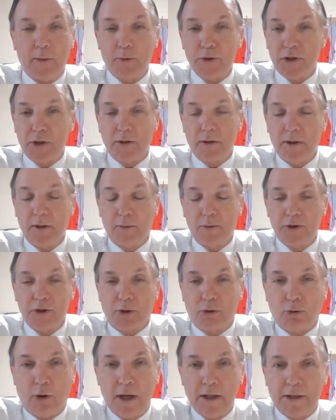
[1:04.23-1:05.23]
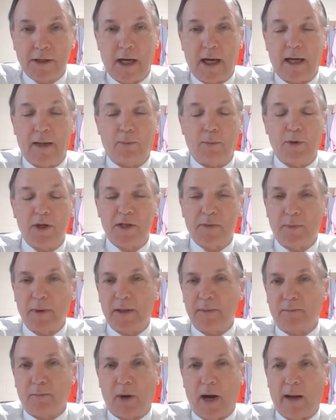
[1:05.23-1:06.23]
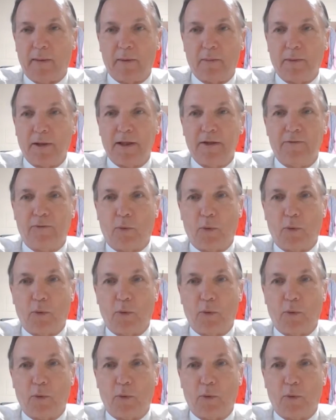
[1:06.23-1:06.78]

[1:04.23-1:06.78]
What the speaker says: And it was a great time. We spent probably